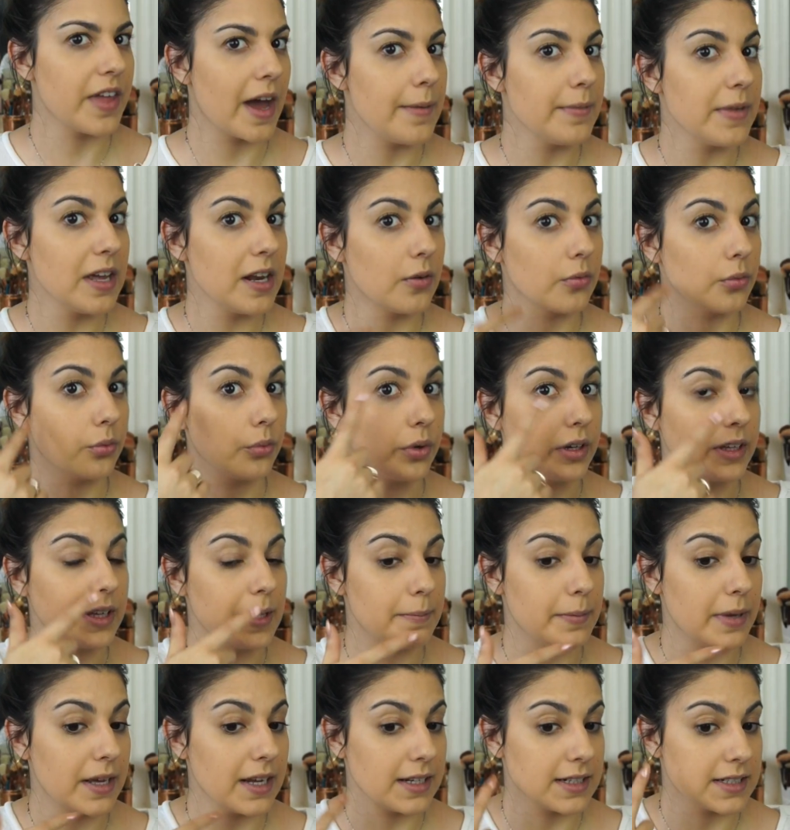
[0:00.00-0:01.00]
made a
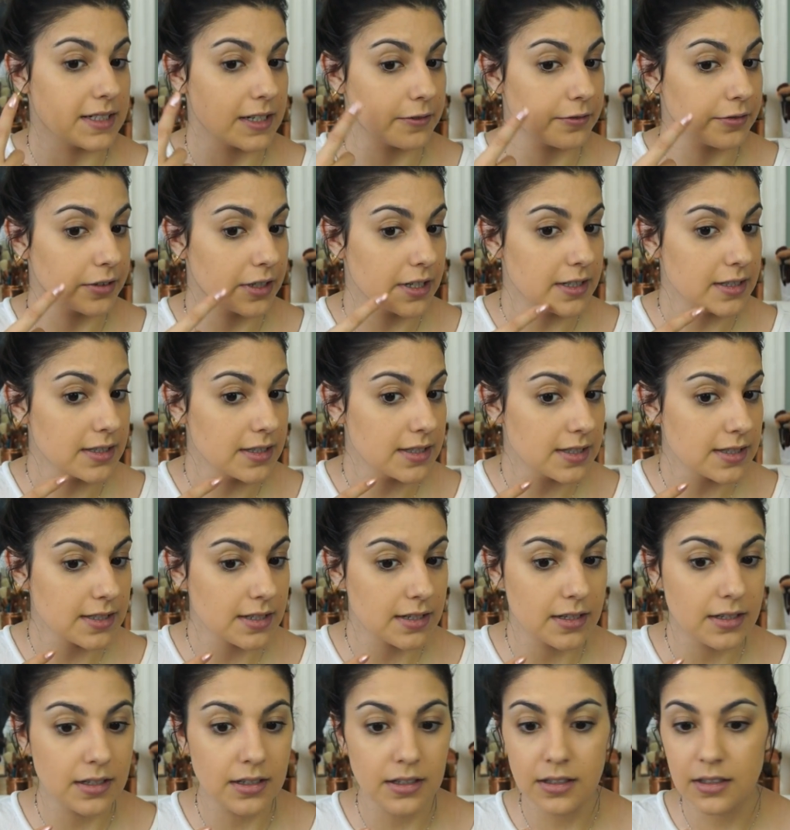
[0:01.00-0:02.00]
really big
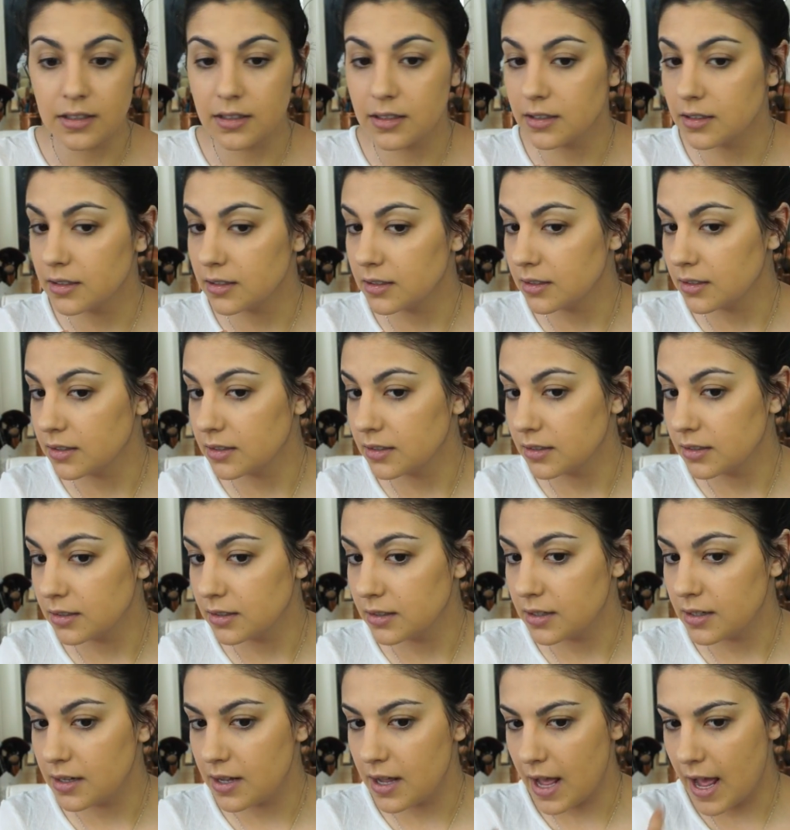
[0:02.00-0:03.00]
difference.
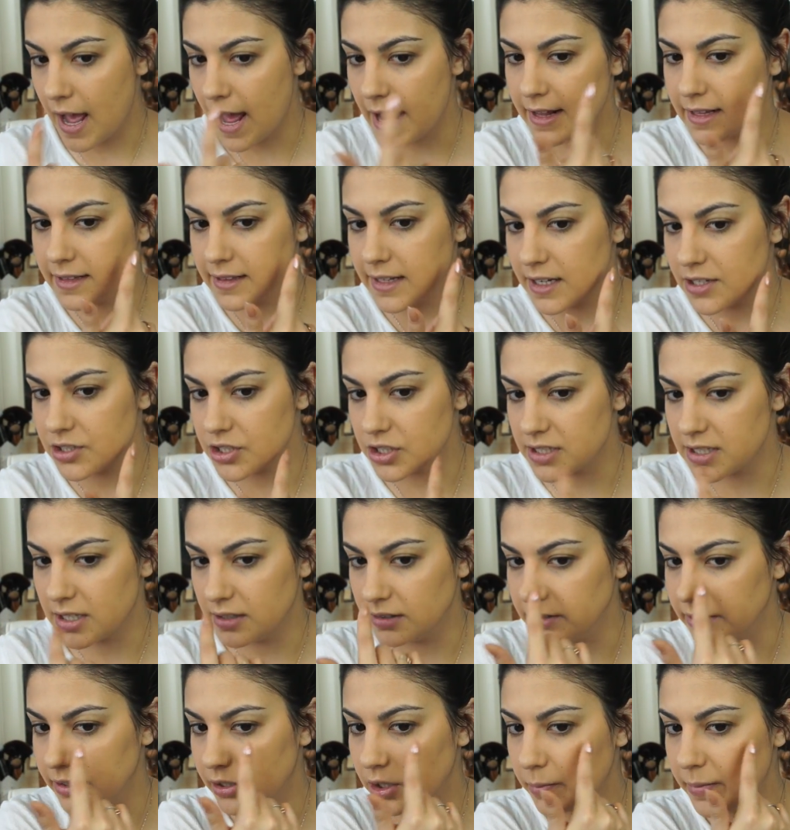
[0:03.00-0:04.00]
Adding that just
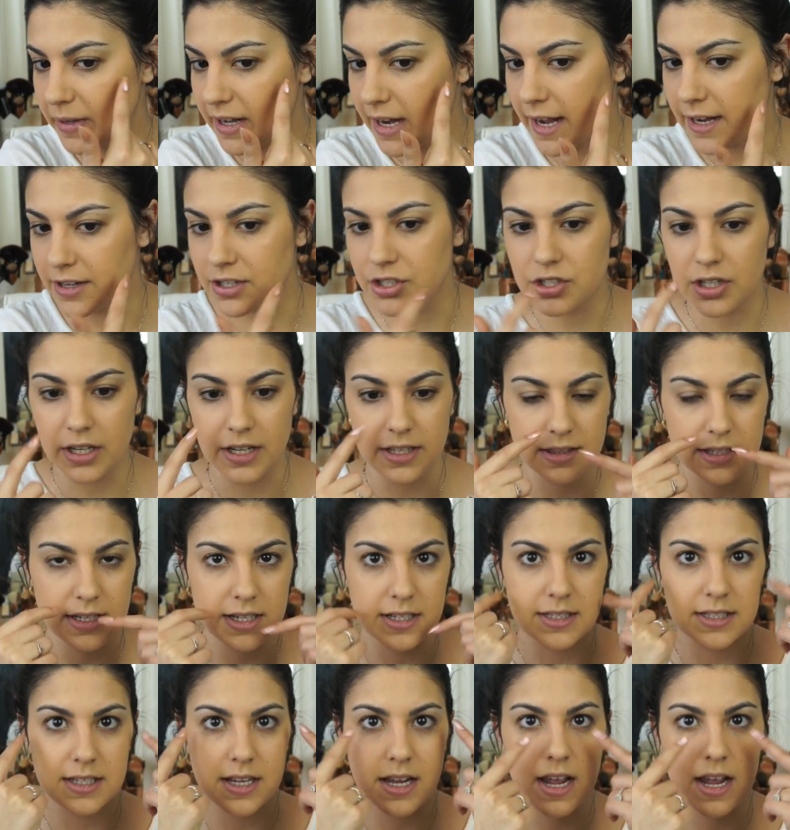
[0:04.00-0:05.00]
a little bit extra in these